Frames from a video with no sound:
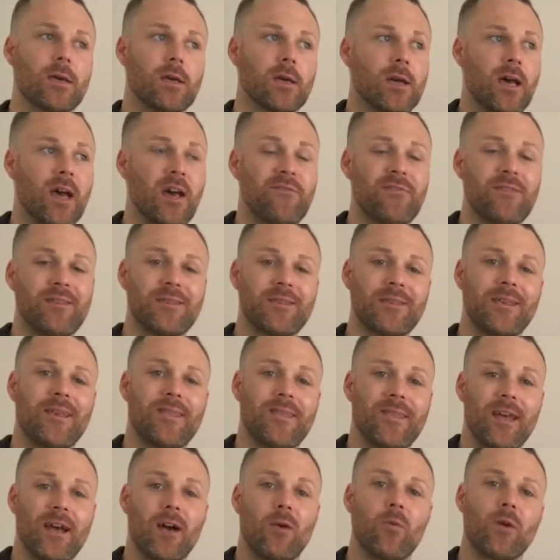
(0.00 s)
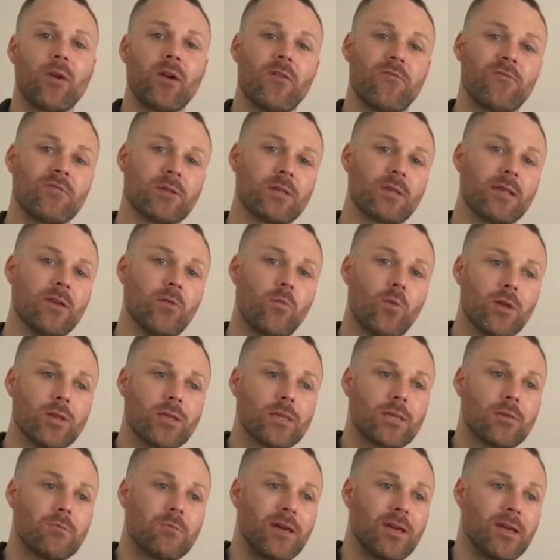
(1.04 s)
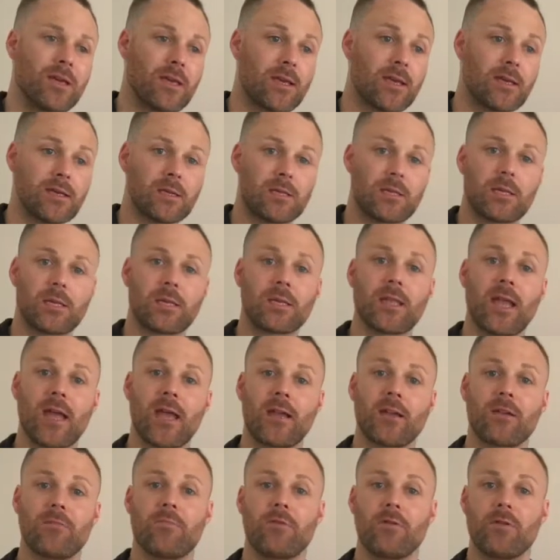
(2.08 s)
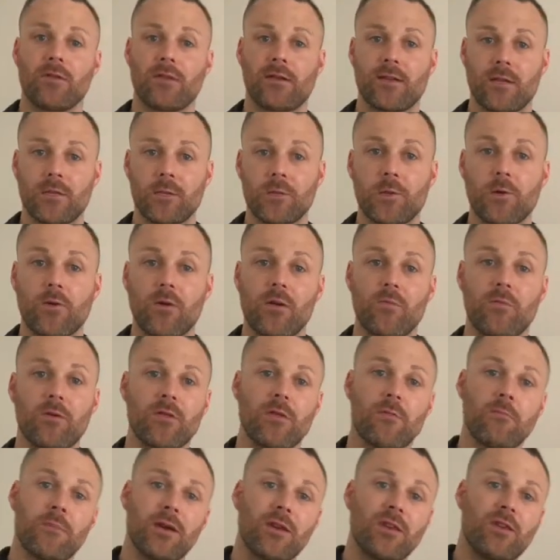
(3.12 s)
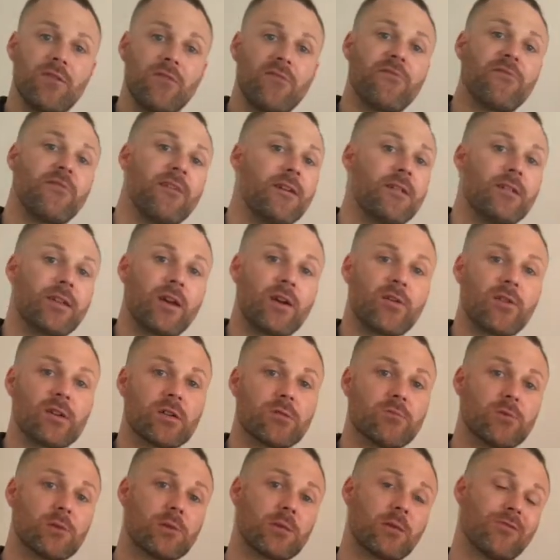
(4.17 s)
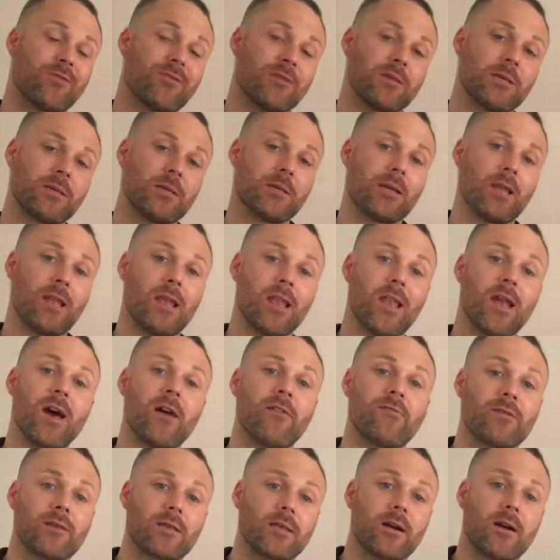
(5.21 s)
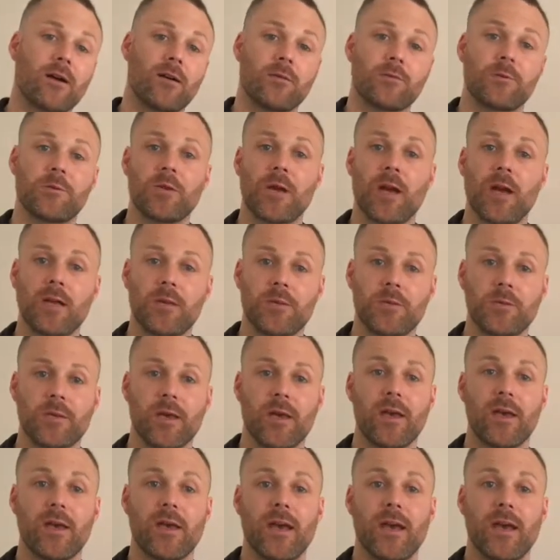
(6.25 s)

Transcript: Having said that, we obviously want to make it sustainable and enjoyable and make you feel incredible, so this is a lifestyle change,